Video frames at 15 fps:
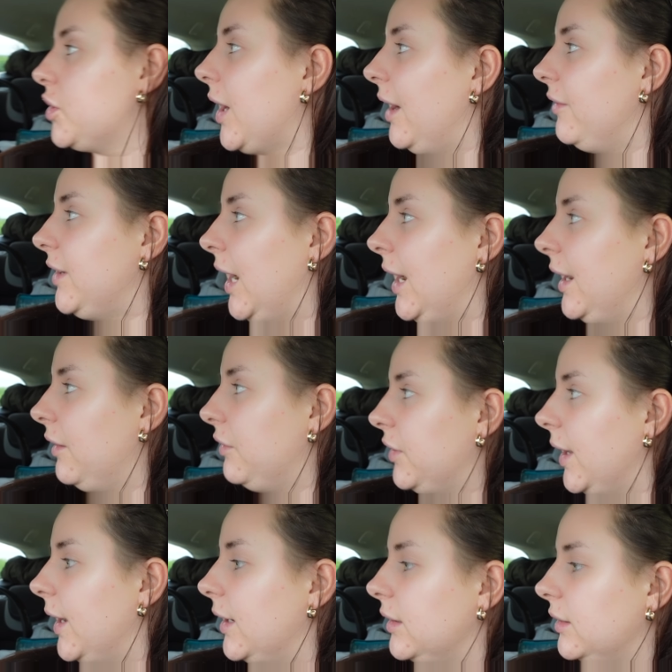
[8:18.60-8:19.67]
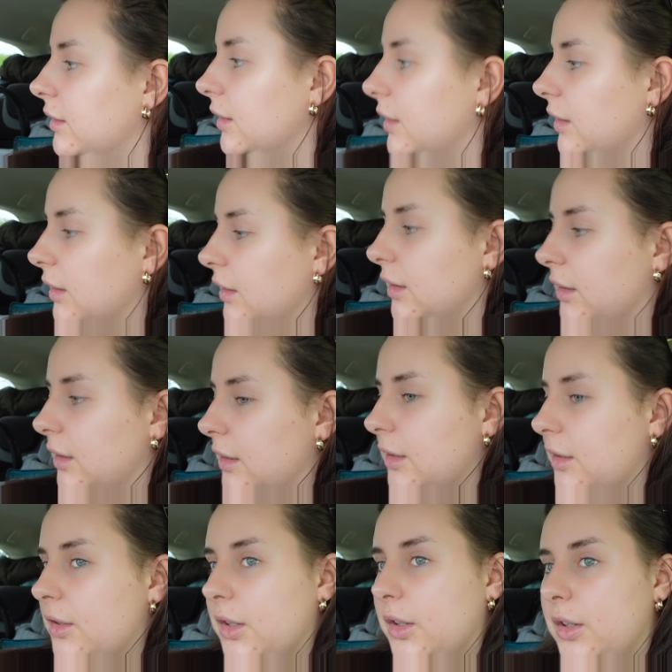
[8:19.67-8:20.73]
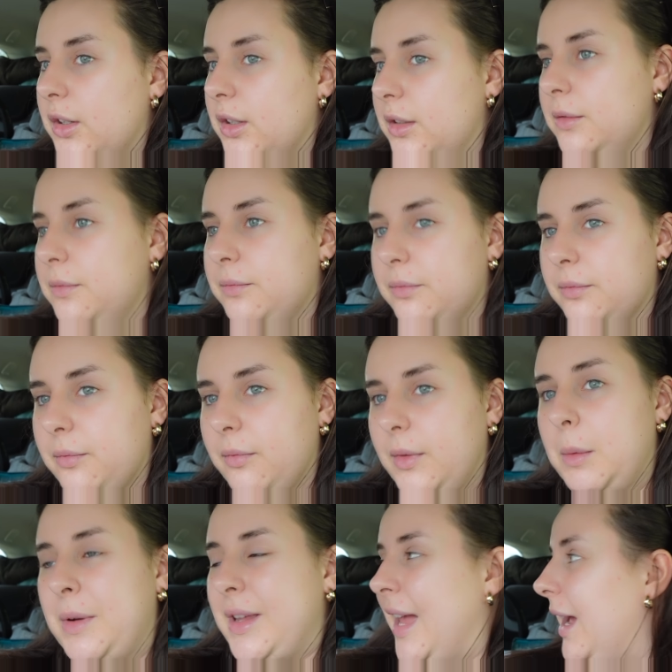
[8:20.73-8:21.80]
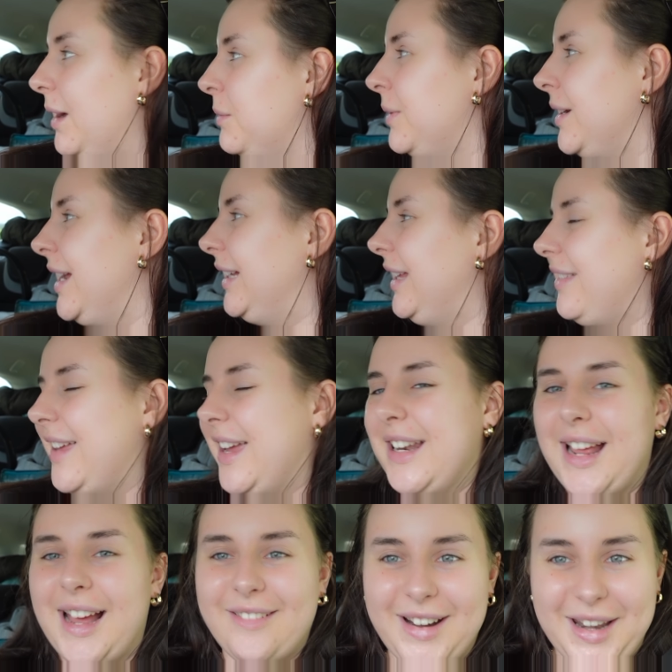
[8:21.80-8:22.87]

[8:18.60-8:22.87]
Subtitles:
drive down, have you? So, but yeah, we're nearly there now